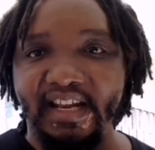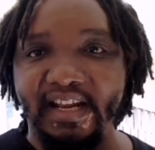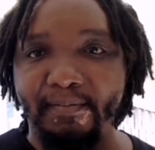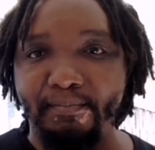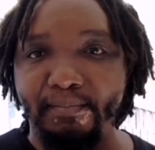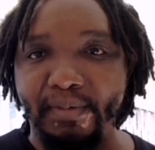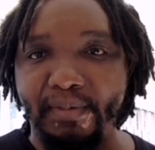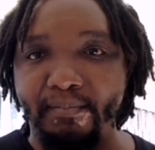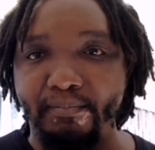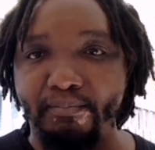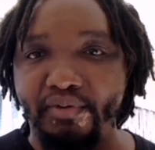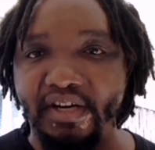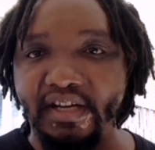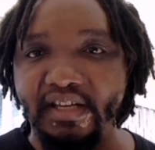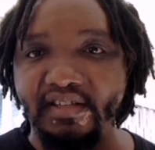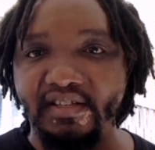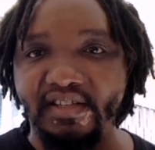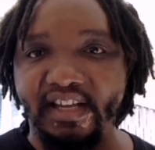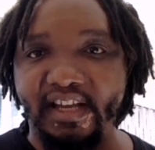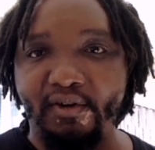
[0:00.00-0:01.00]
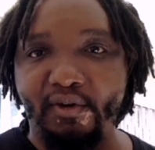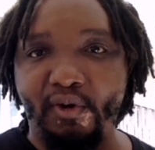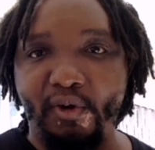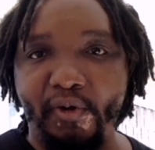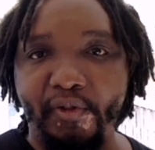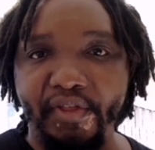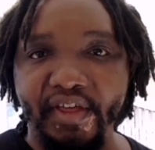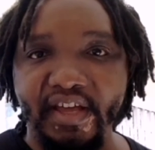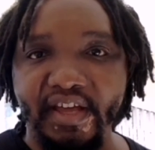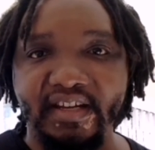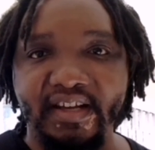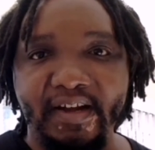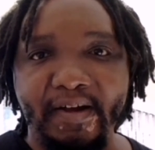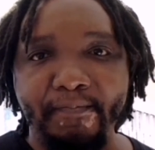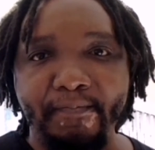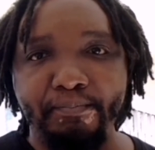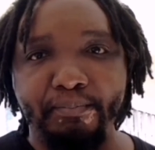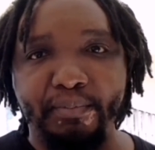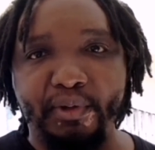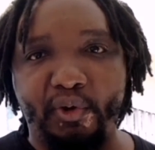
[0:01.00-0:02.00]
that I'm praising and all that,
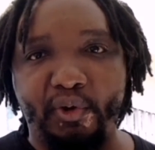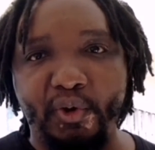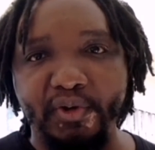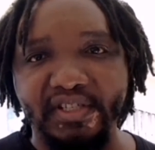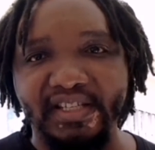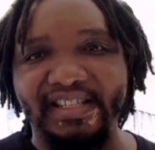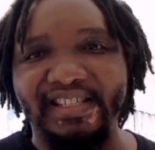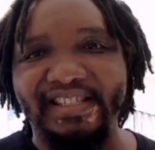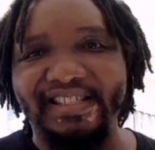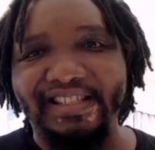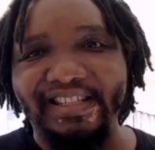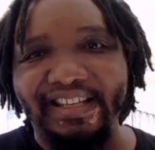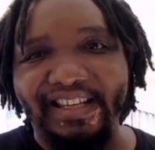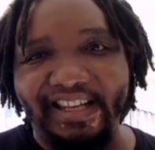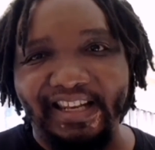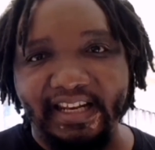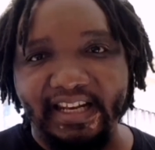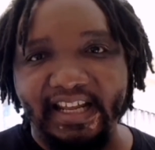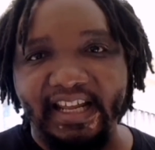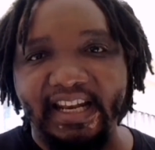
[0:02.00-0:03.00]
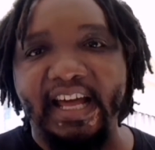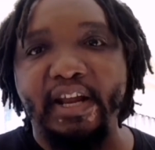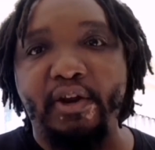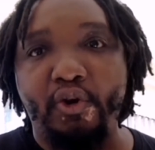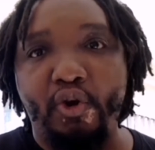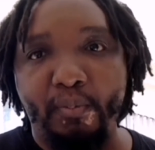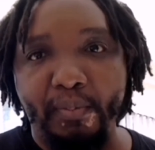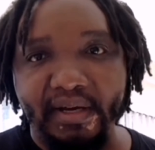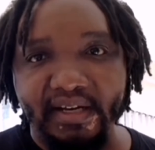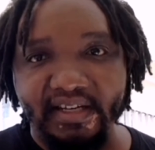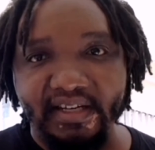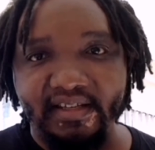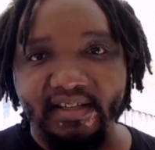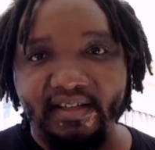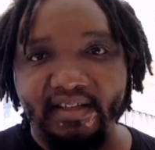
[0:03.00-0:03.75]
because it's still an anomaly.